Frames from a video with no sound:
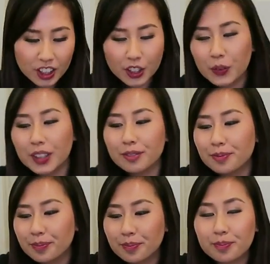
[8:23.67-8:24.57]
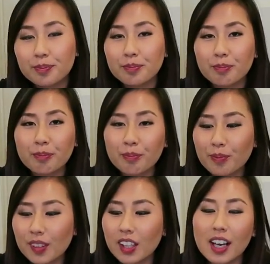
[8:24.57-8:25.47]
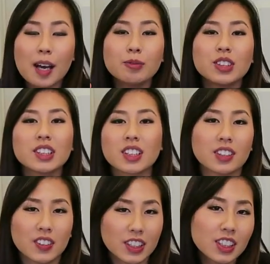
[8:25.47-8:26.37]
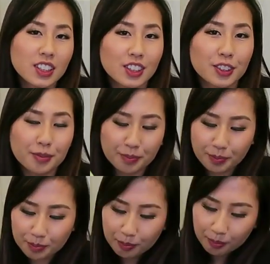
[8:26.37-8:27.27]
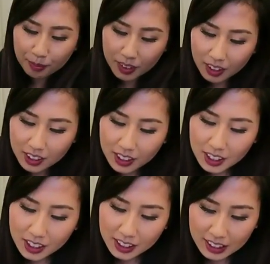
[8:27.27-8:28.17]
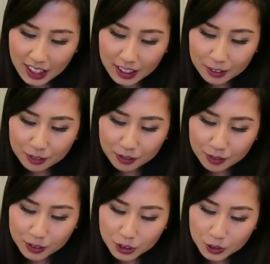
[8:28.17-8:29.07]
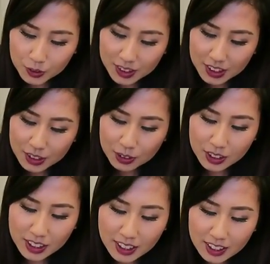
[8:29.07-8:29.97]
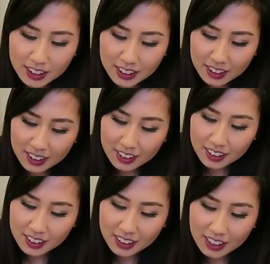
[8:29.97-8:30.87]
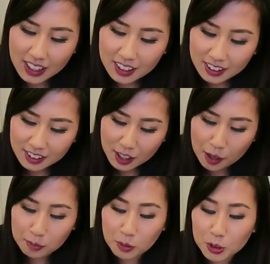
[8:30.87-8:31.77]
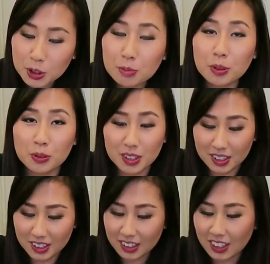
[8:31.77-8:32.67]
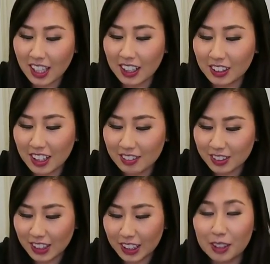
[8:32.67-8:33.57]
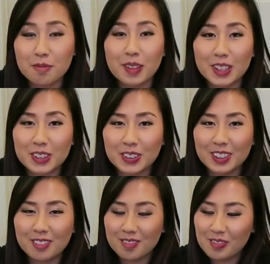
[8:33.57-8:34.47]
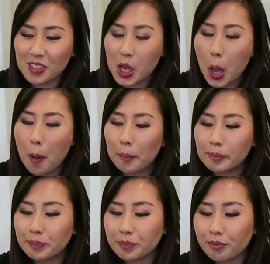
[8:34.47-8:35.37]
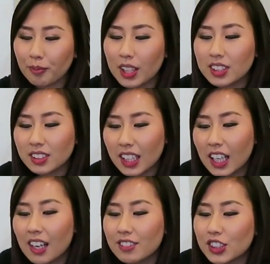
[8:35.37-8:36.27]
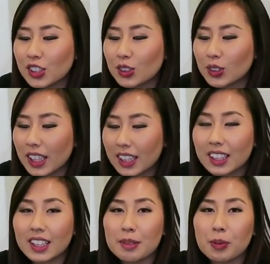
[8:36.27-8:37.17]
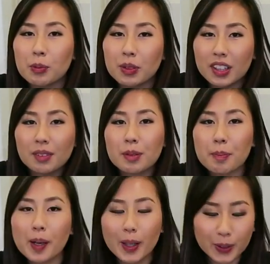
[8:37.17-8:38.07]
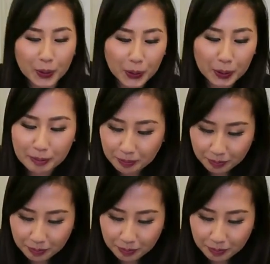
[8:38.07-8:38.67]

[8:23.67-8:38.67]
You know what? I'm just going to kind of drizzle it on multiple ones so that I don't have to like come back to it. So that I have to like keep opening up the bottle.